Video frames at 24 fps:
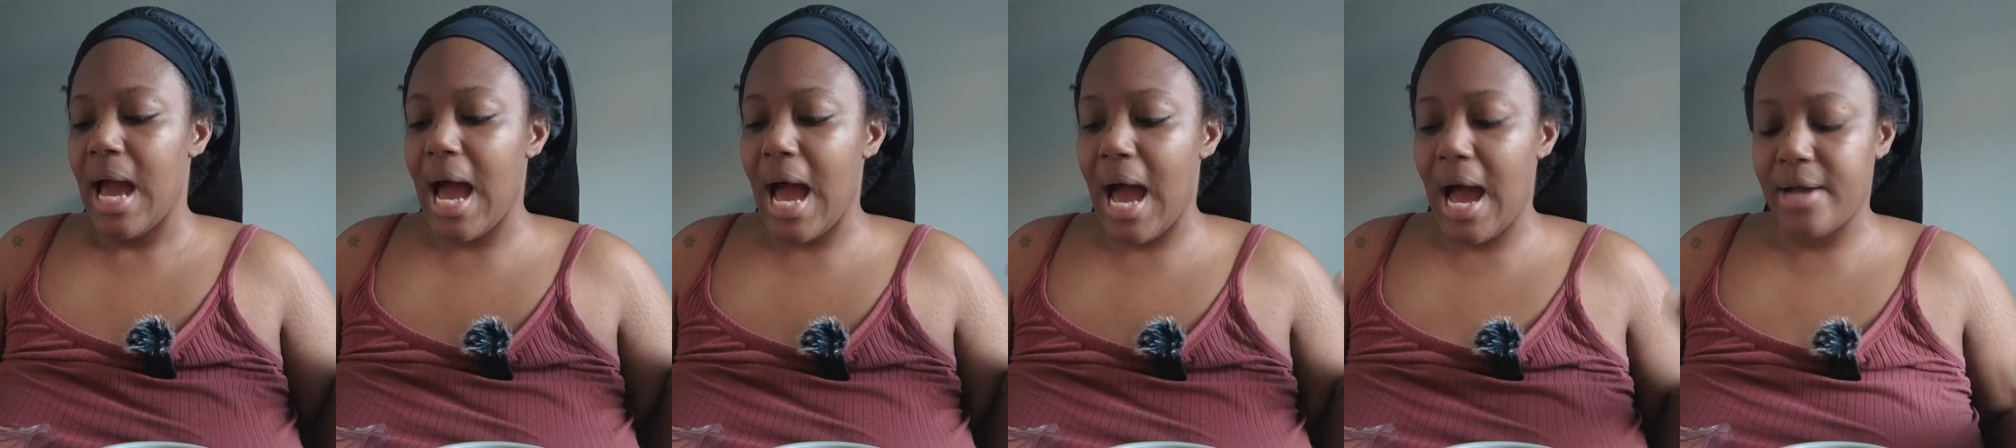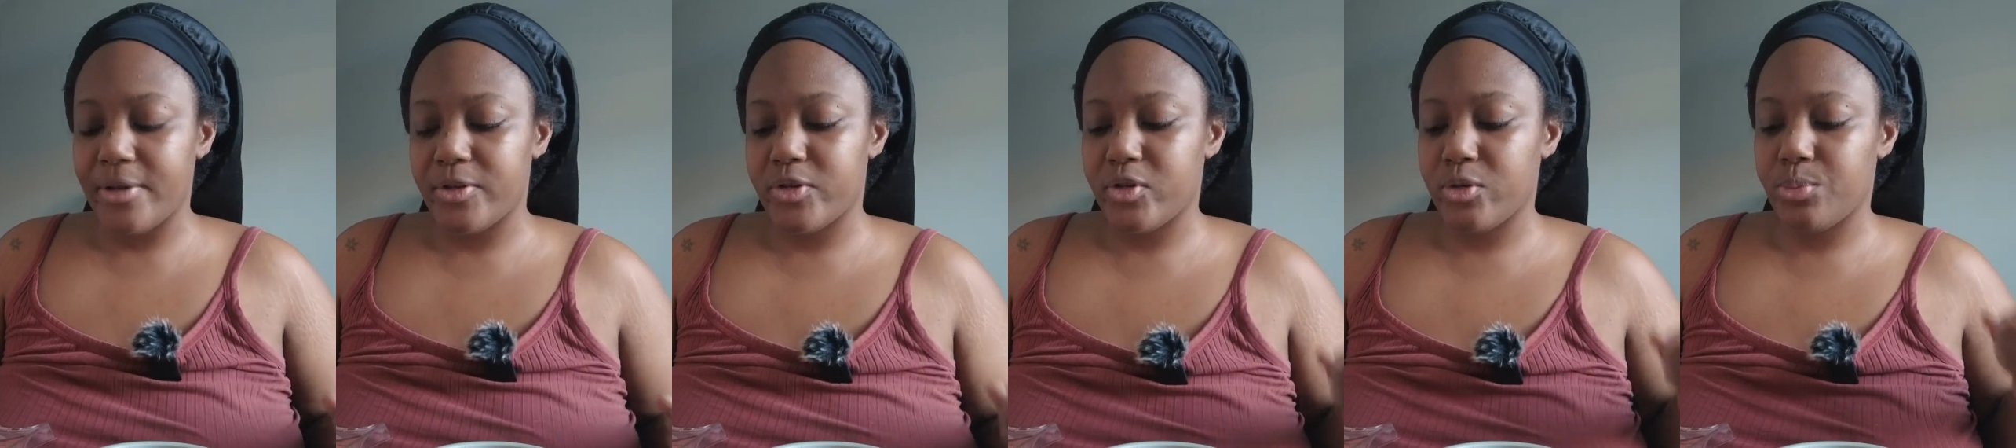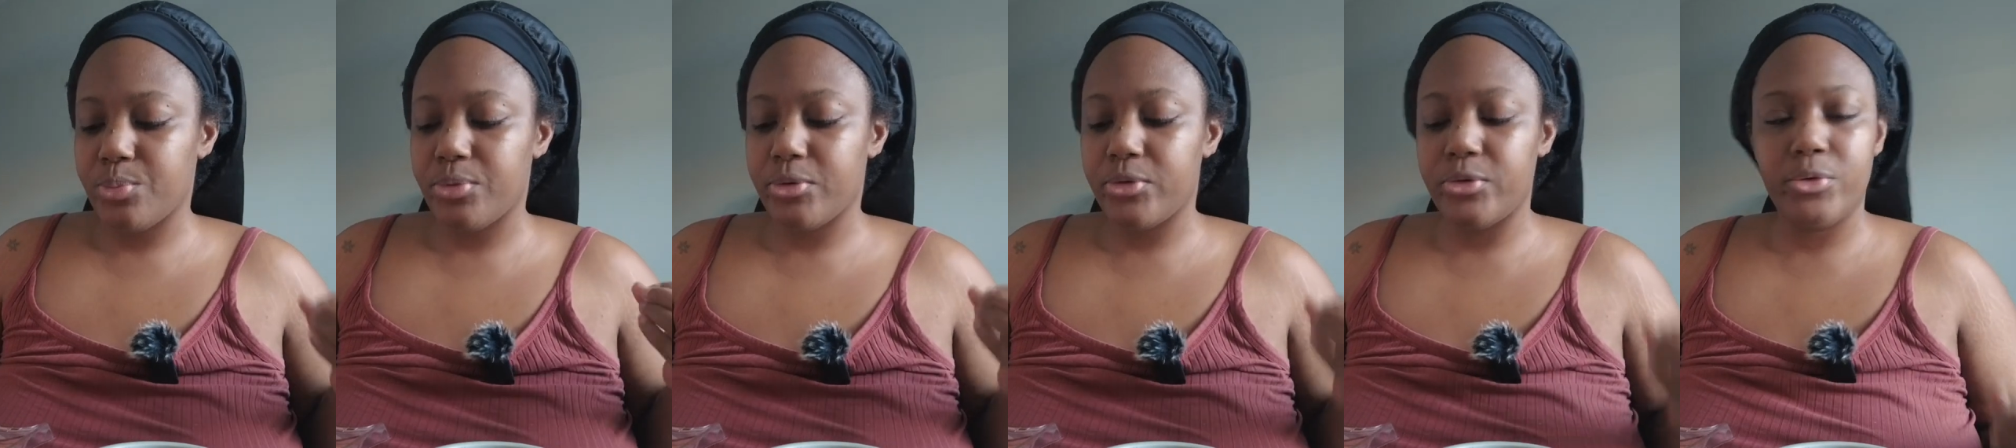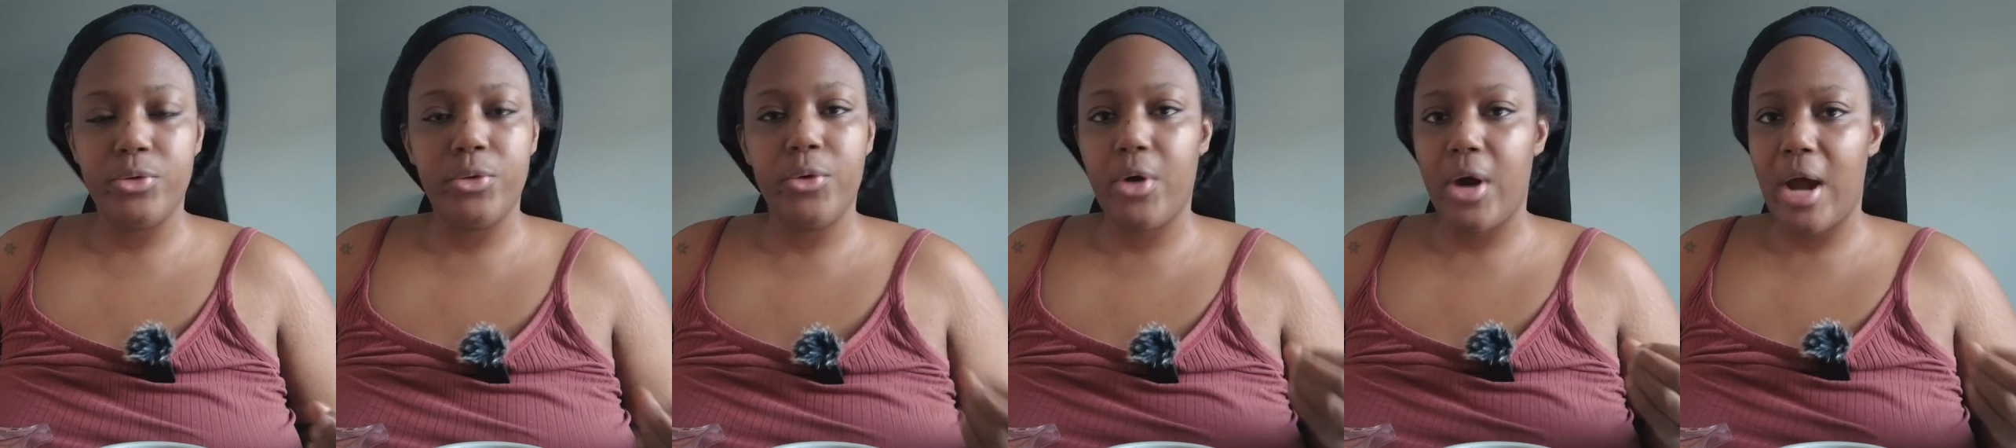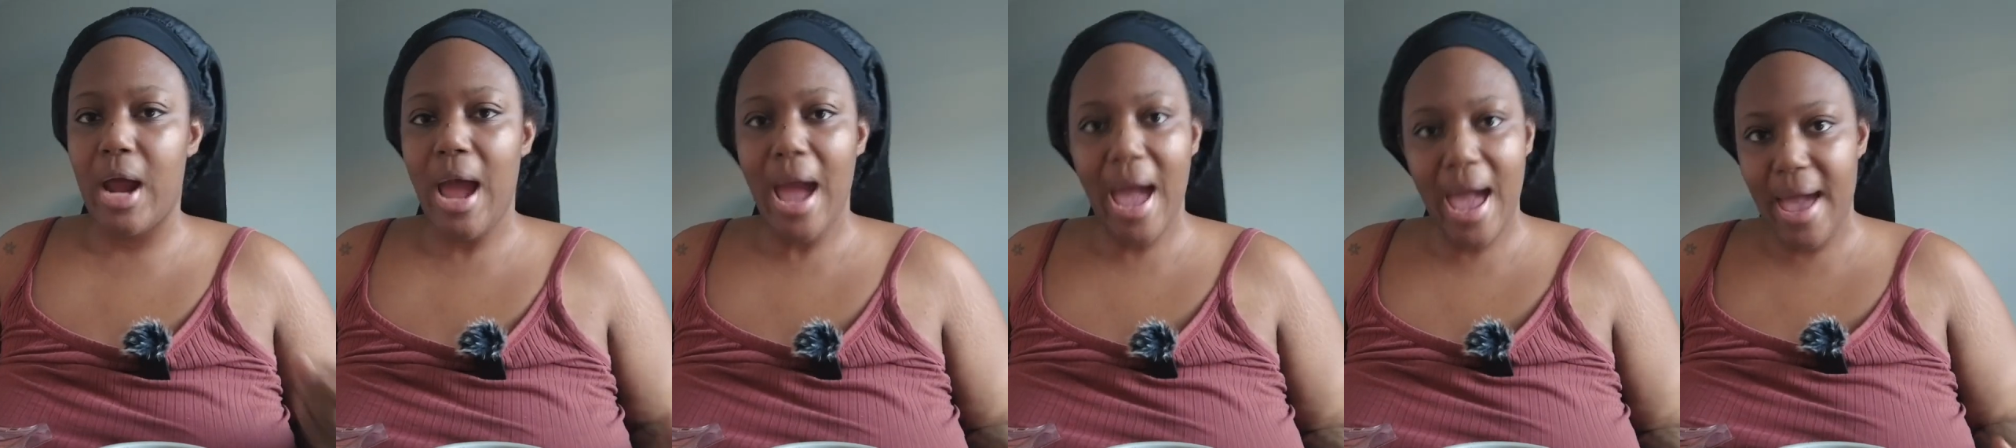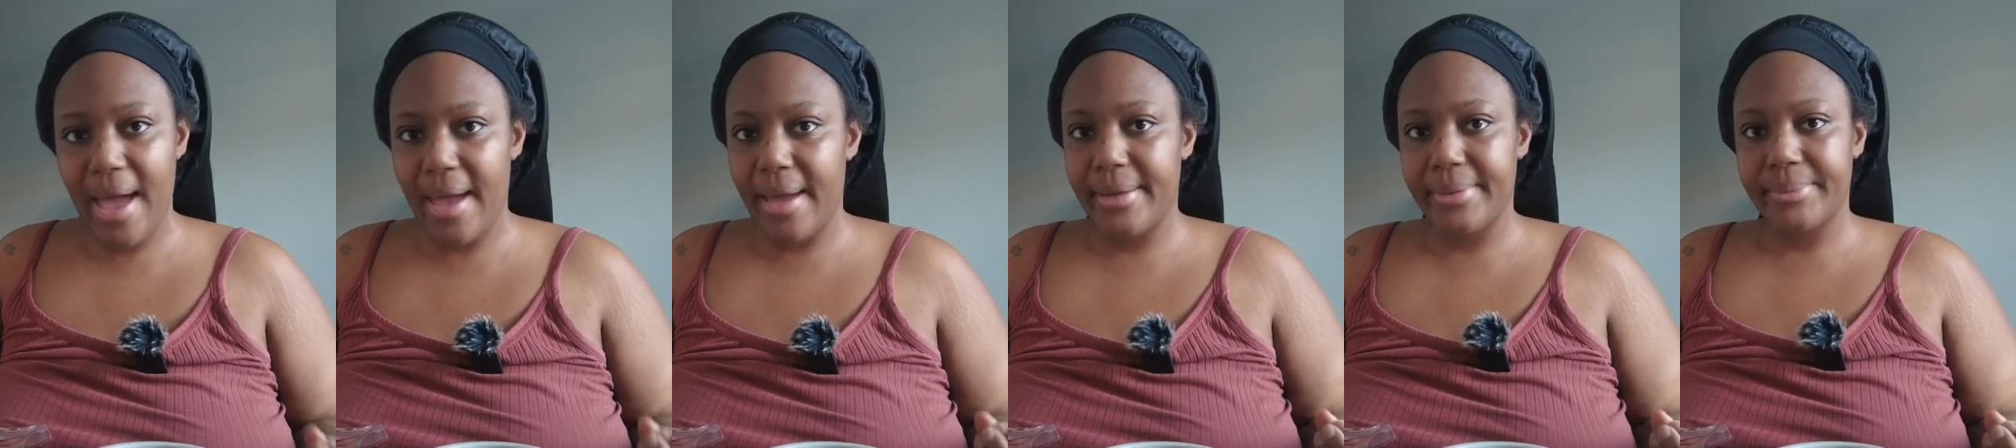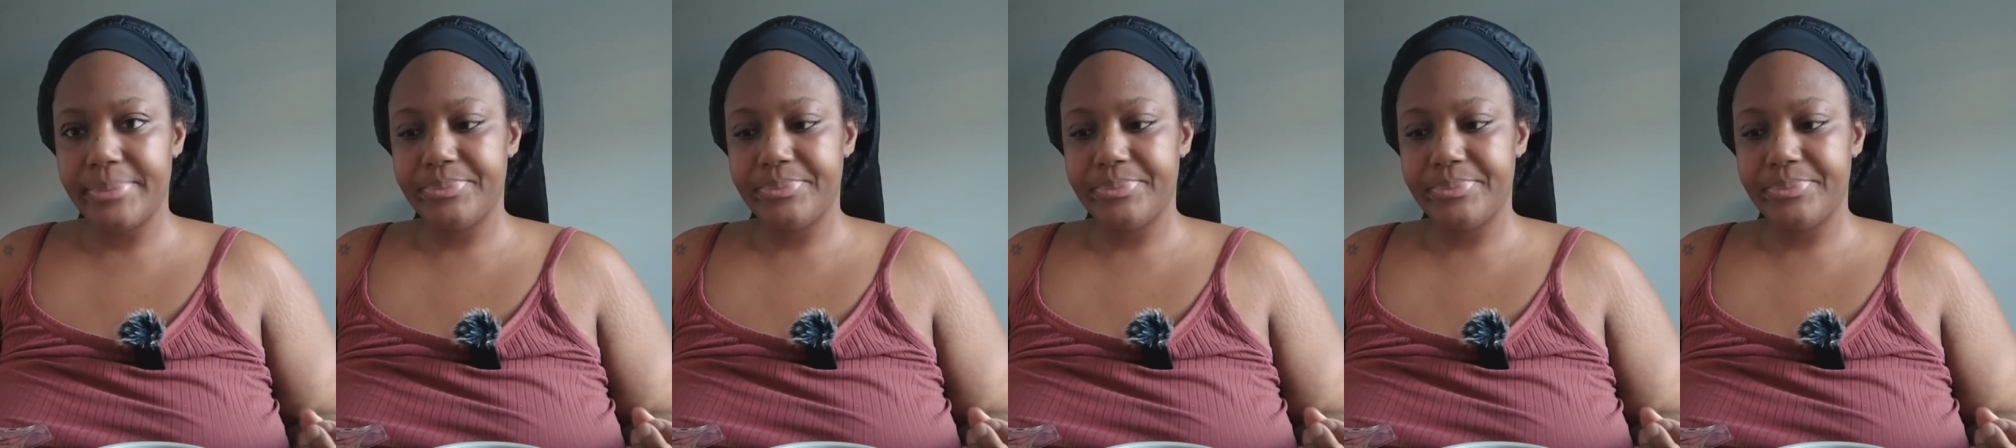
entrepreneur hat.